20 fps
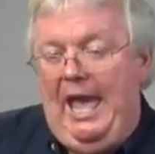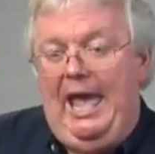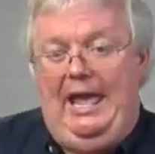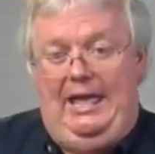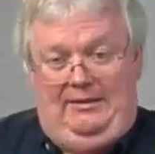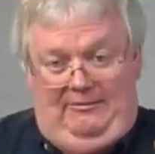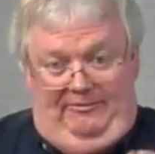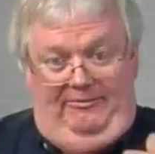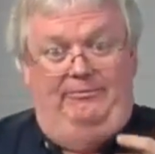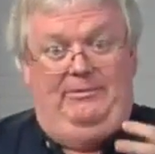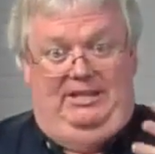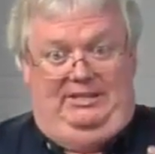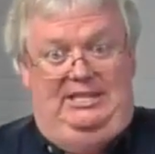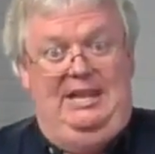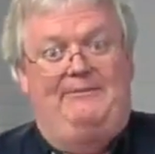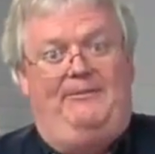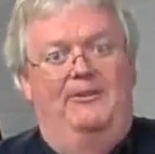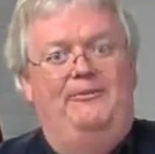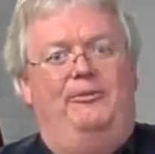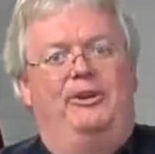and
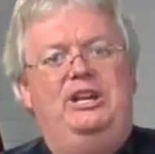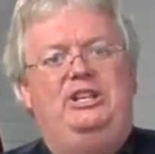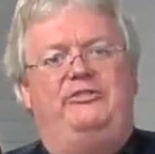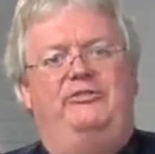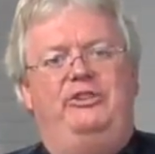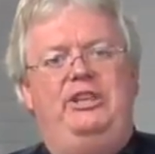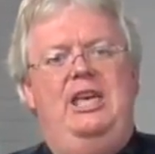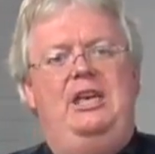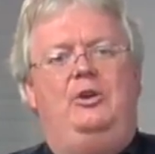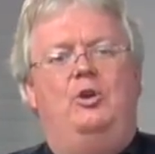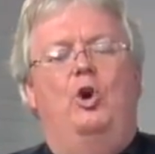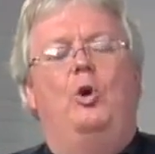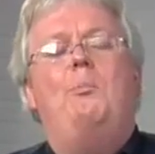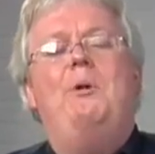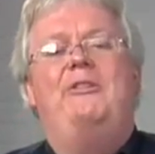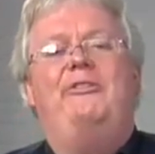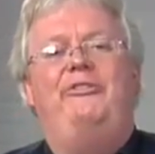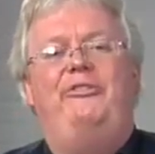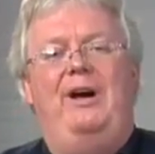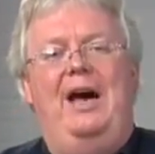different for each vehicle,
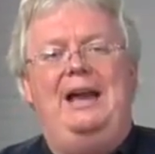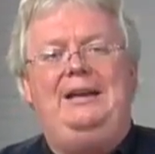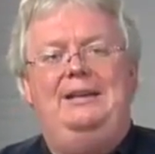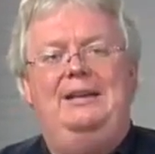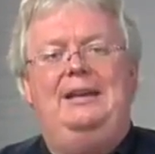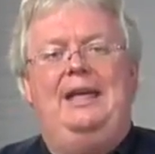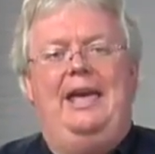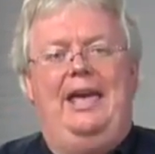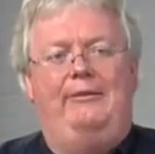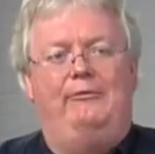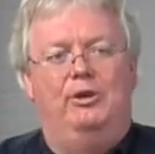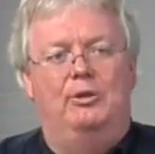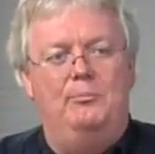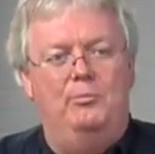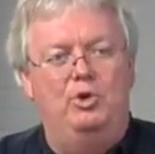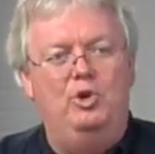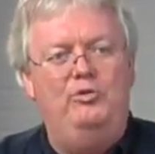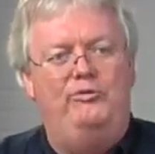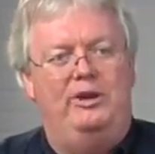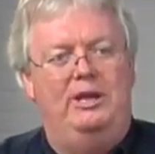but find it and
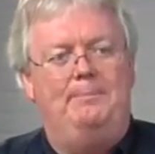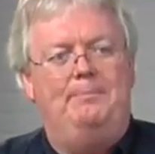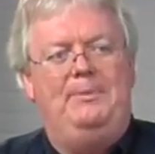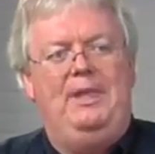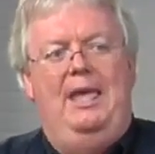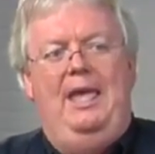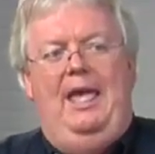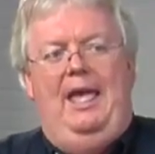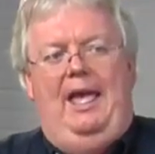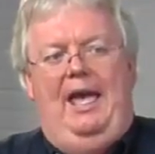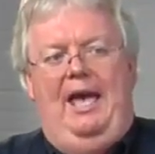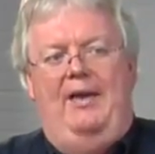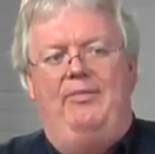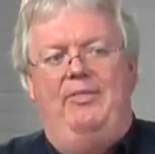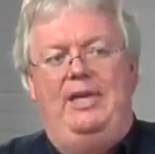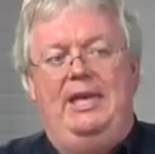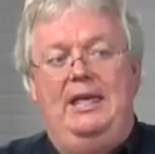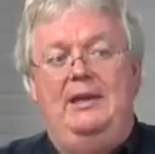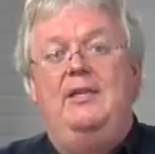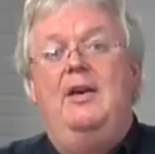remove it.
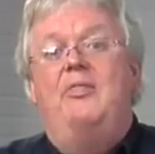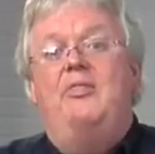And then